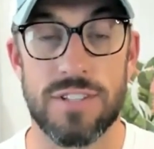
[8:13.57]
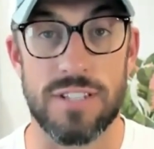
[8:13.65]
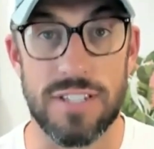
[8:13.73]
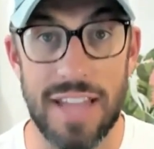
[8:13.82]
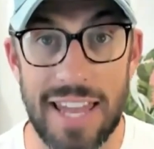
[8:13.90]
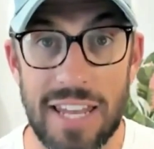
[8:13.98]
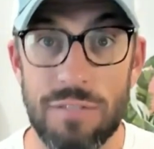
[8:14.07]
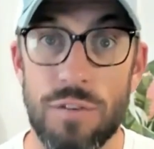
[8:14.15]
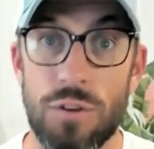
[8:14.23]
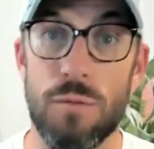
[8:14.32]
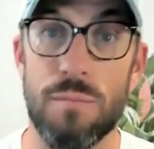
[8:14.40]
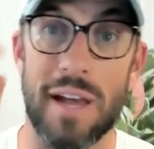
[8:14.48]
this is landing for
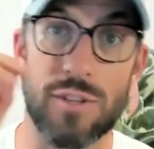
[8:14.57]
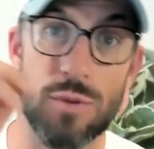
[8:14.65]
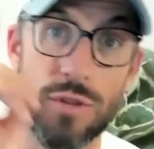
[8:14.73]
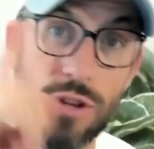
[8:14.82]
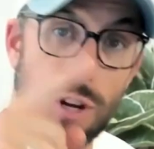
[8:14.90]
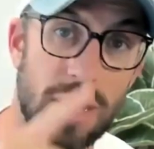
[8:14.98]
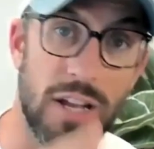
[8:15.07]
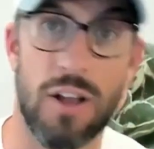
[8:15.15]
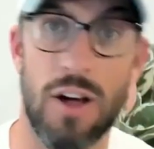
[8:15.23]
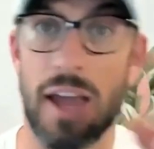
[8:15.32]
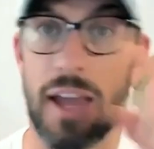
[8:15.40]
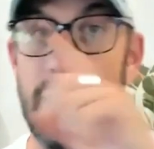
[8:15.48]
you, make sure that you click
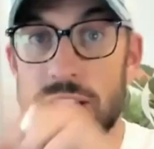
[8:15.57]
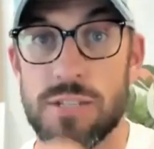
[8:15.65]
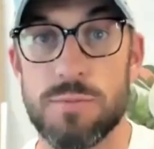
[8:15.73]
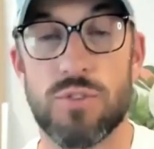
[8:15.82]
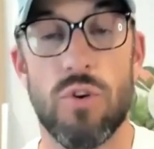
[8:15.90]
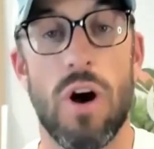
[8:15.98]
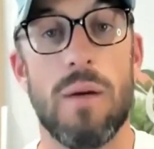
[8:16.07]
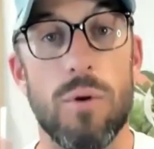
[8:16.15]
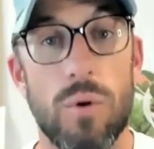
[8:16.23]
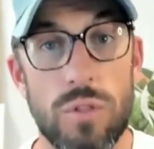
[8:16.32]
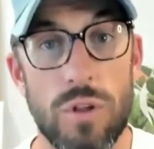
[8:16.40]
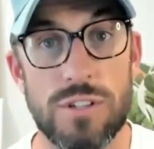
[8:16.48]
like, subscribe,
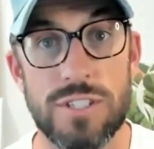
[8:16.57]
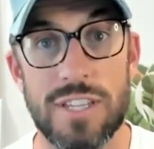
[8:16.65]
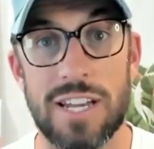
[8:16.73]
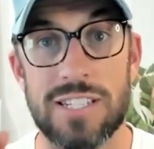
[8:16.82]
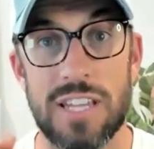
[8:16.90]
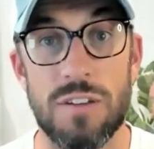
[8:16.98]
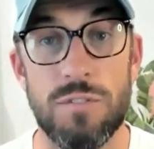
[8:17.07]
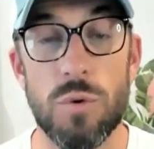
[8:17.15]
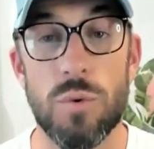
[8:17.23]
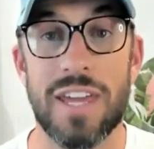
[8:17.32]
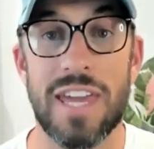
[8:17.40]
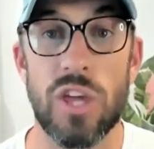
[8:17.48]
all those things. If
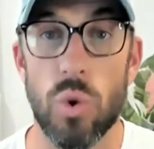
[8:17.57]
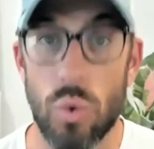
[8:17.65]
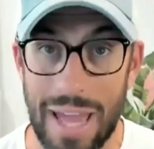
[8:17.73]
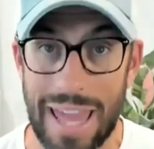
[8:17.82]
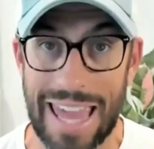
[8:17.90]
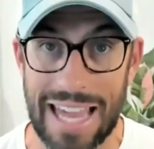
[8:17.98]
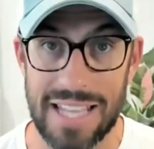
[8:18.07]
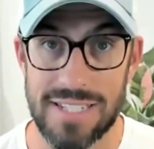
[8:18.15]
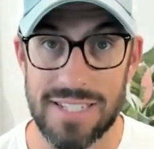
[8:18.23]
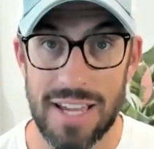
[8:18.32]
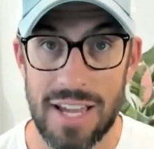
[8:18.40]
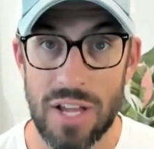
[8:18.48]
you want to get your
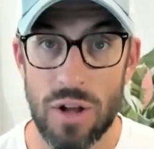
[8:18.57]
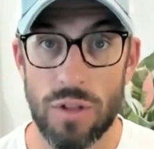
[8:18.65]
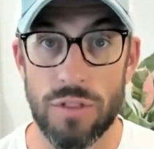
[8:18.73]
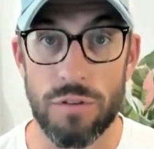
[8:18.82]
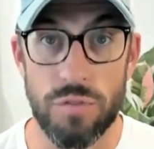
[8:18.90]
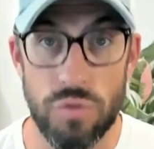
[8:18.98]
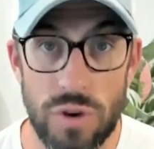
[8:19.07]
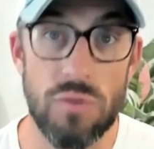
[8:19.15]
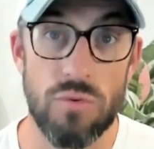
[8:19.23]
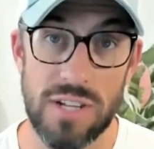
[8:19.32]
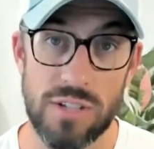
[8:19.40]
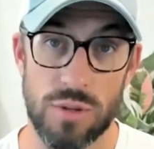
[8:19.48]
hands on the free
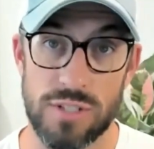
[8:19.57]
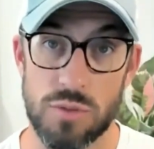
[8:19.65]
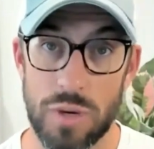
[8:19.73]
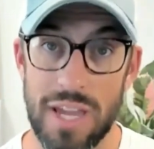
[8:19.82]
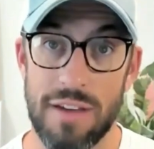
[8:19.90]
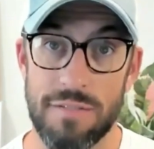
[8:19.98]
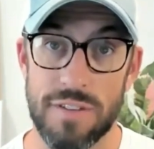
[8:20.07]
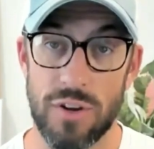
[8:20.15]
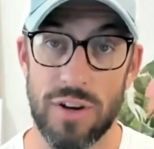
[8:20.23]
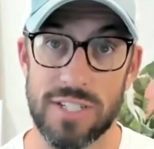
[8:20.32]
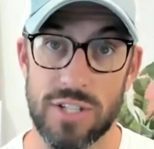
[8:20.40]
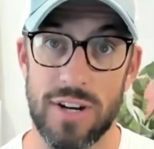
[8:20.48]
resource we have for
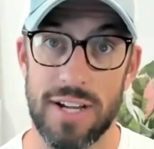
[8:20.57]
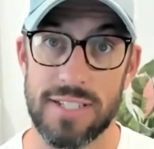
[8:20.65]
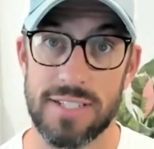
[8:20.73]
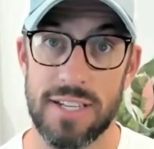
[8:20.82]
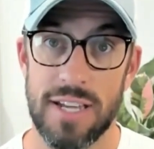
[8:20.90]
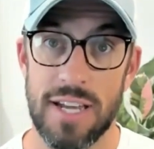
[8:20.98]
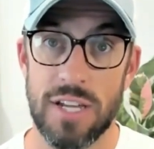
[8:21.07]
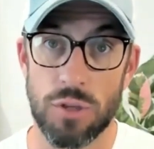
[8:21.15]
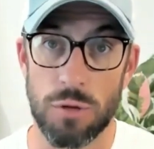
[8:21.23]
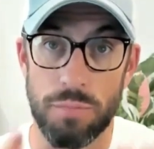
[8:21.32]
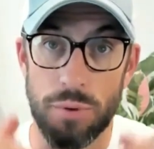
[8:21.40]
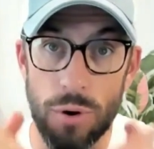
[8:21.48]
nice guys,
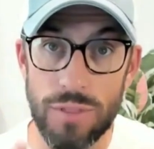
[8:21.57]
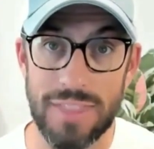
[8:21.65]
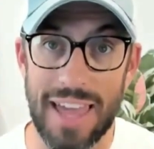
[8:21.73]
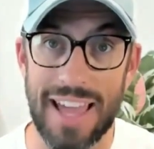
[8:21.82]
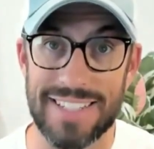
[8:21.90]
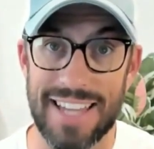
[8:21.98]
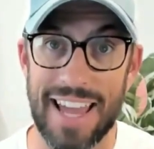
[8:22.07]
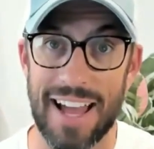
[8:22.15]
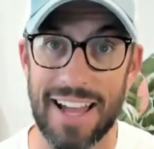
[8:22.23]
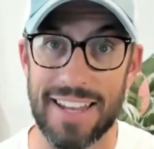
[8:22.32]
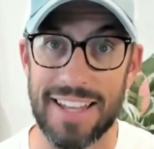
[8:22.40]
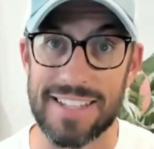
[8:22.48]
to put that
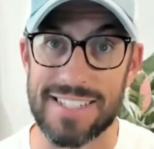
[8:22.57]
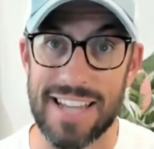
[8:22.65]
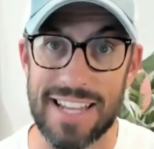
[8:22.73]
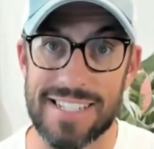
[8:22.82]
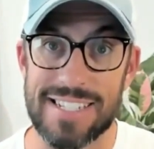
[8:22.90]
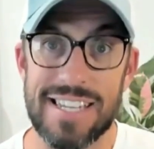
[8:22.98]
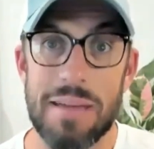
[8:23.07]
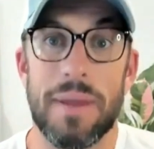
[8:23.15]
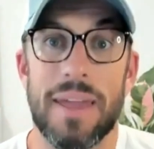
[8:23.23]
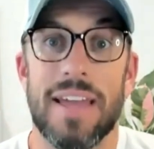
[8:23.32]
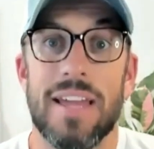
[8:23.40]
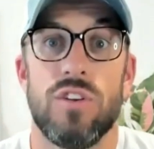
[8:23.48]
down and start
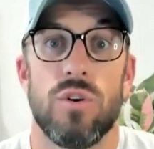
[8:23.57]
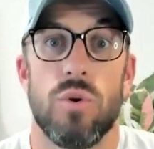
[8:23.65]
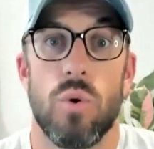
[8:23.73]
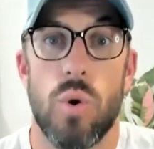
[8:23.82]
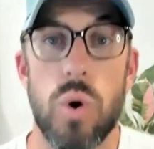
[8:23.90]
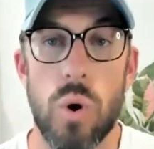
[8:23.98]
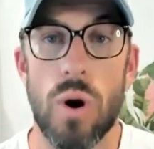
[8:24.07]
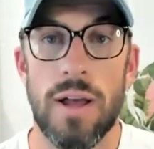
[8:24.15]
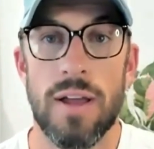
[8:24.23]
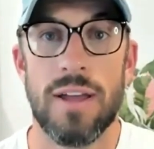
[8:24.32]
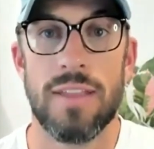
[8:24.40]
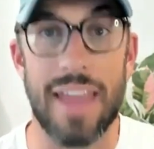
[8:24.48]
stepping into
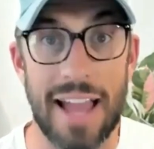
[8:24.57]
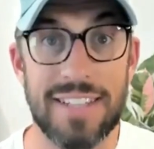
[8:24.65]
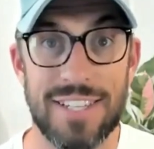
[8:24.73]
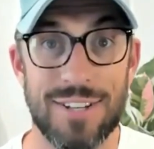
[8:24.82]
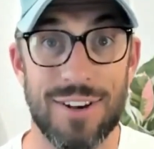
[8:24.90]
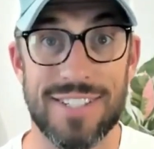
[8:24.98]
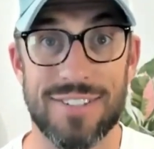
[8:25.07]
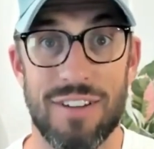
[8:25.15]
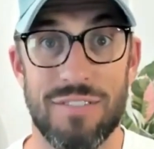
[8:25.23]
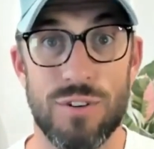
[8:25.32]
the anti-nice guy,